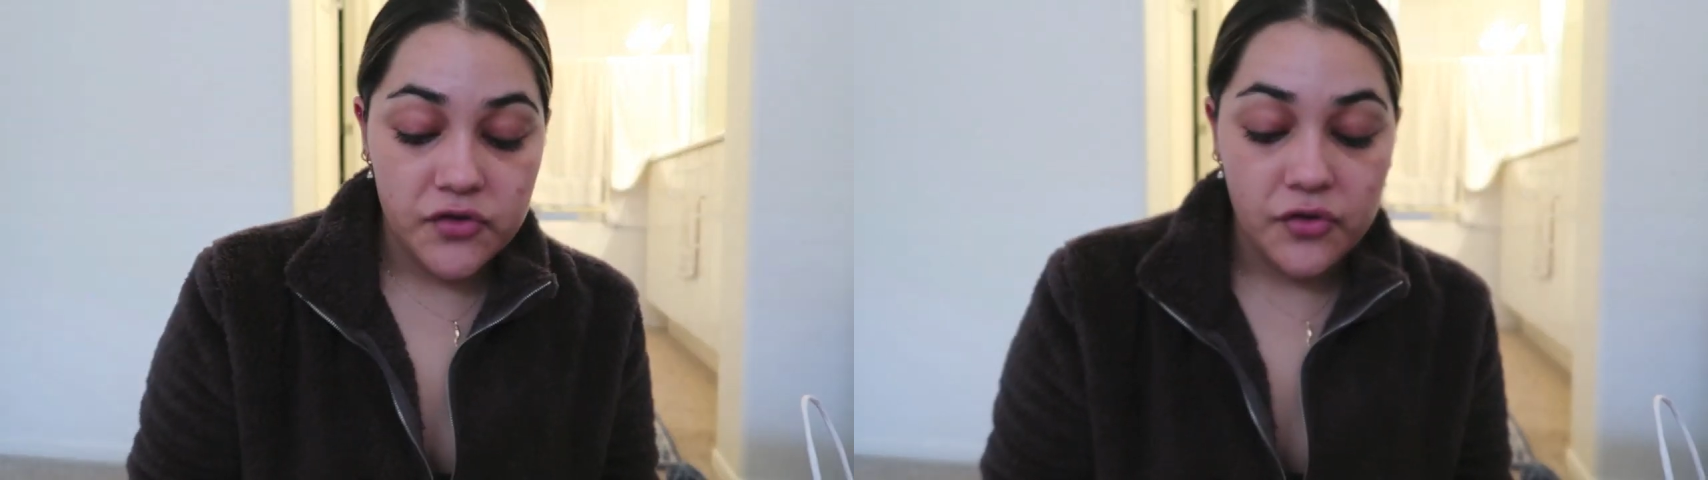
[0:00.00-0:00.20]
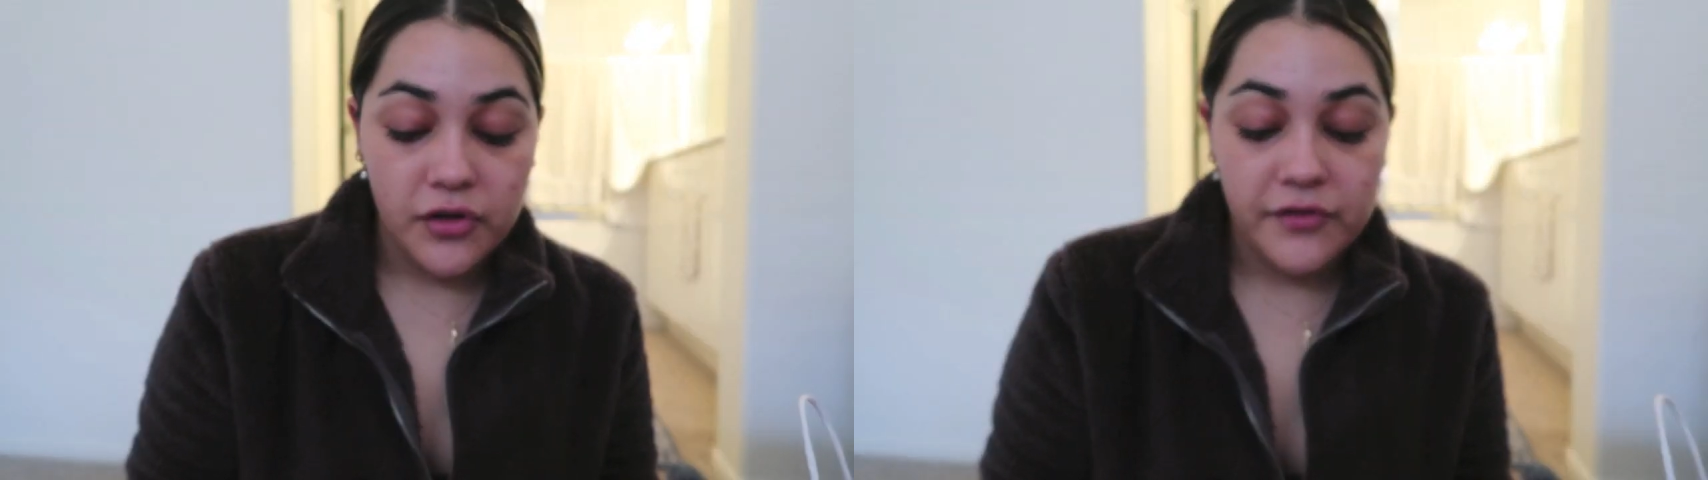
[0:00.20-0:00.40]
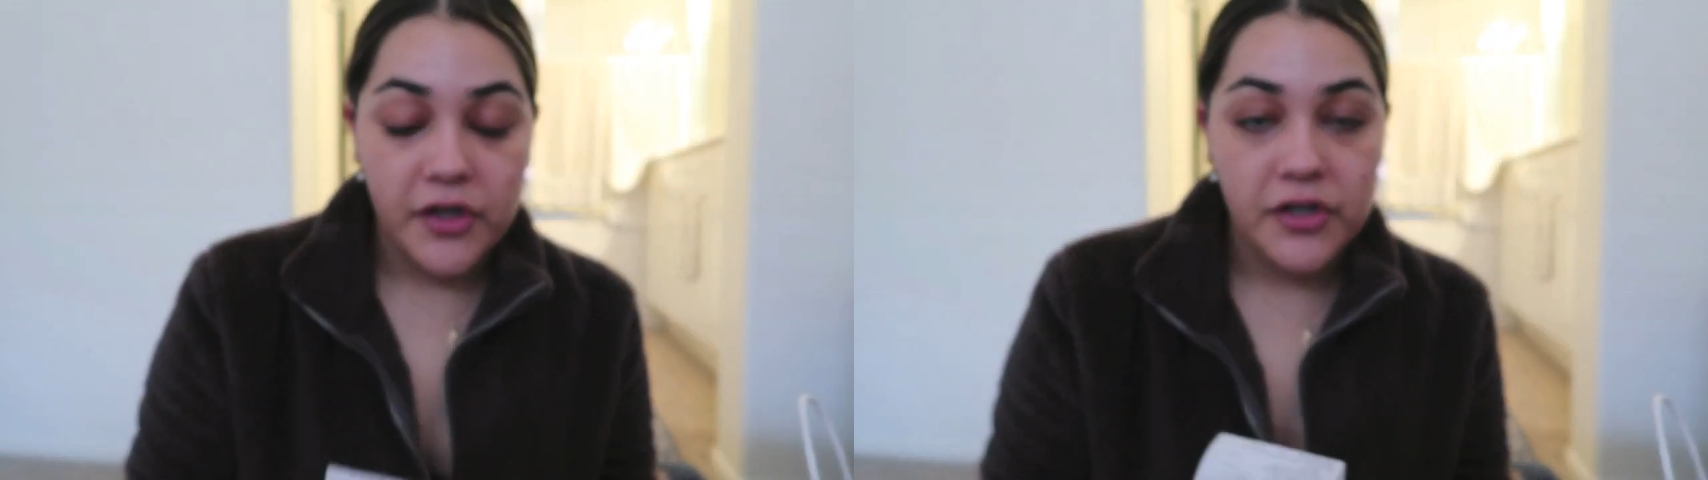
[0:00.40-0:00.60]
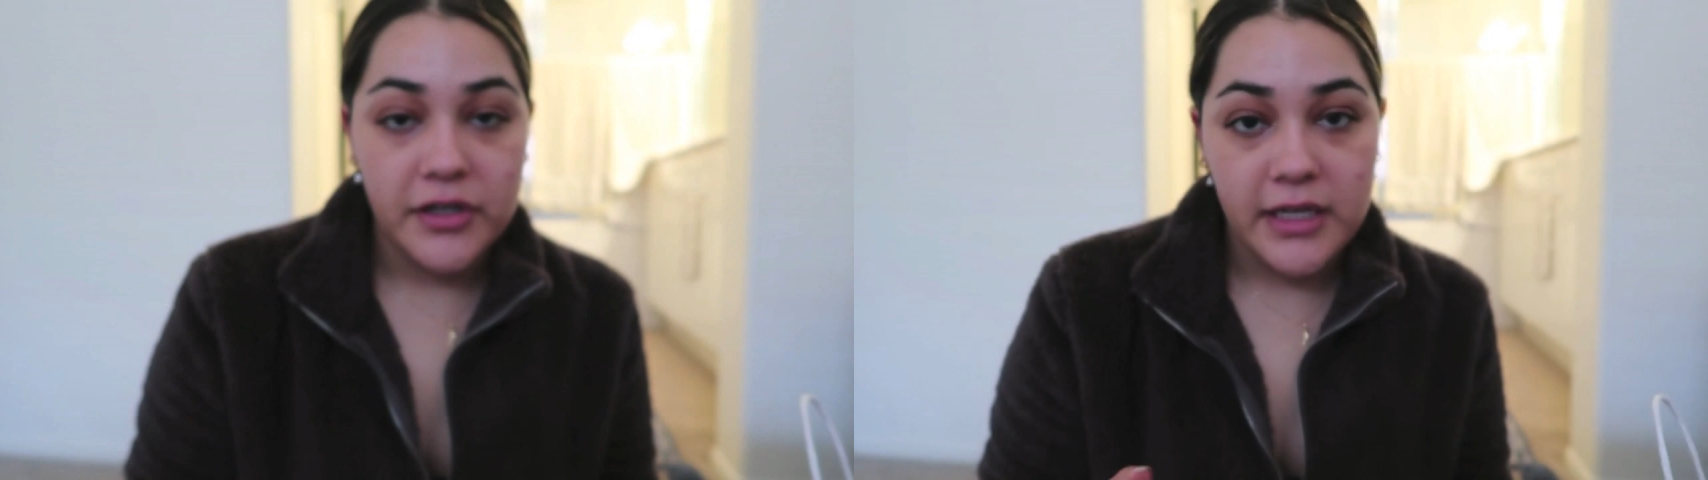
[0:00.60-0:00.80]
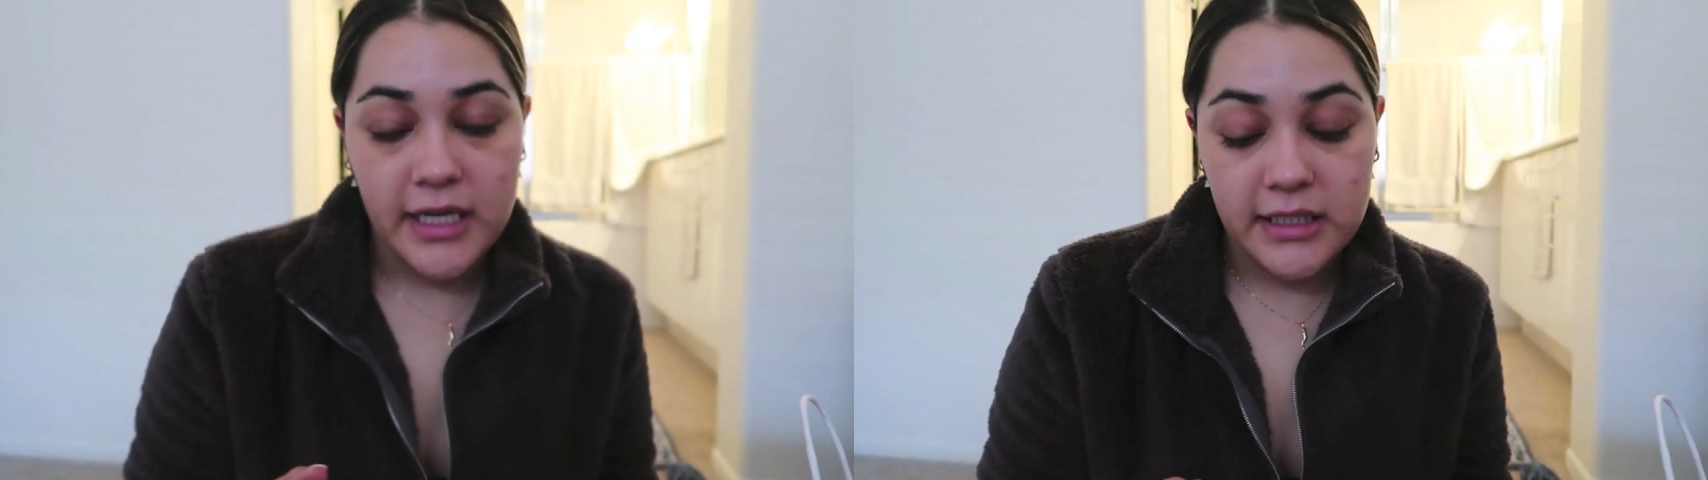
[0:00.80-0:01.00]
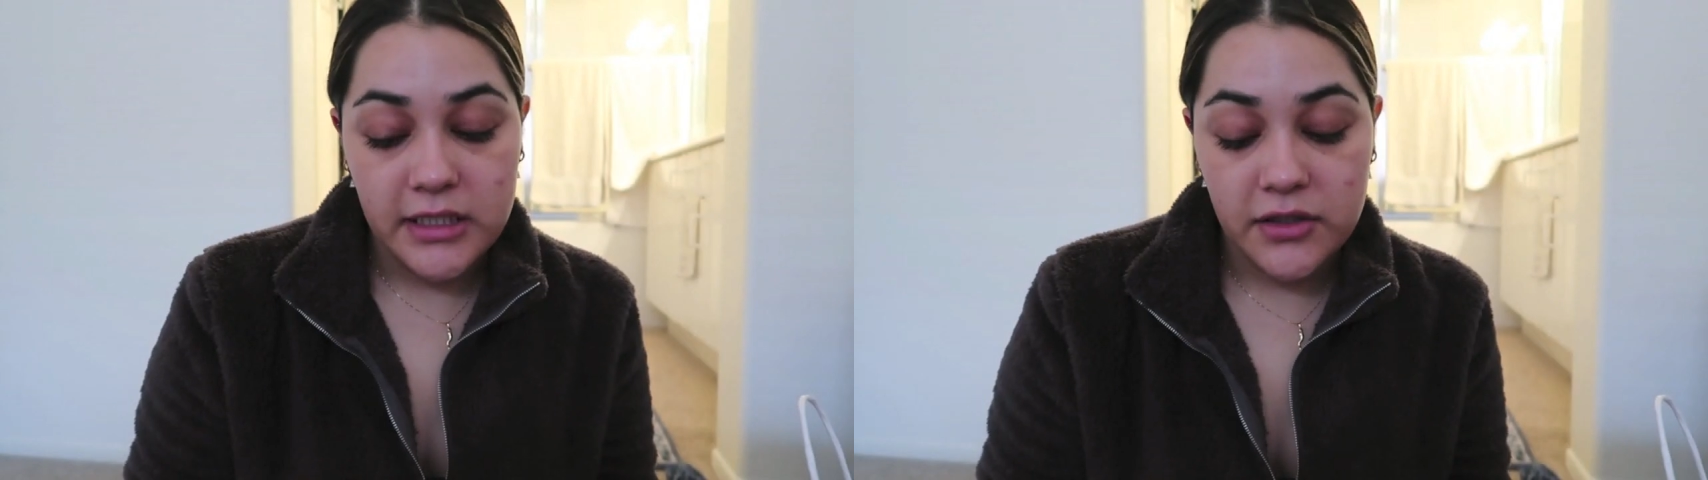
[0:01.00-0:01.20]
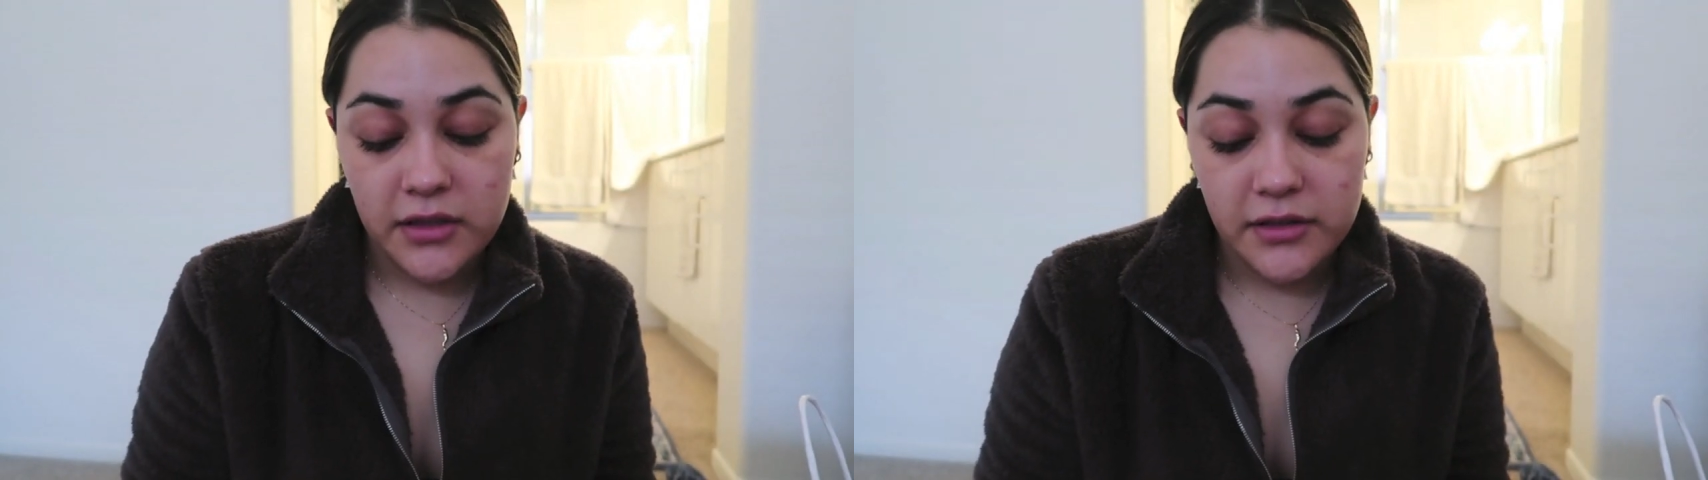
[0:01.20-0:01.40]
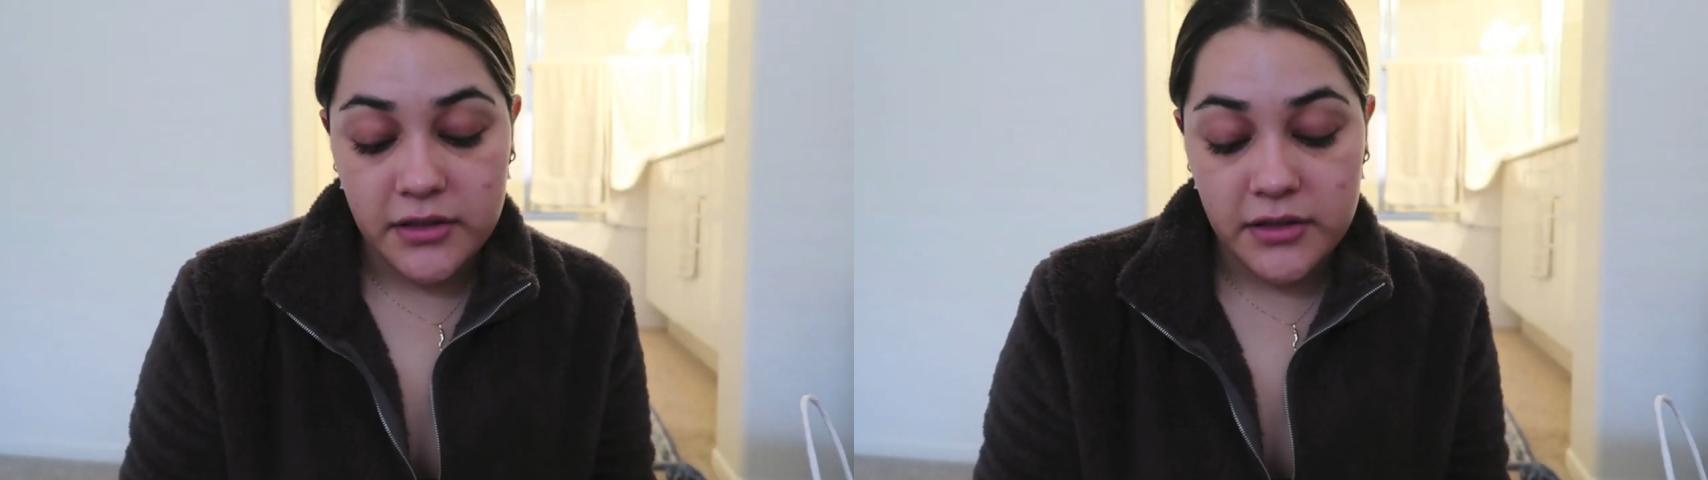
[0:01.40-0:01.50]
total of $118.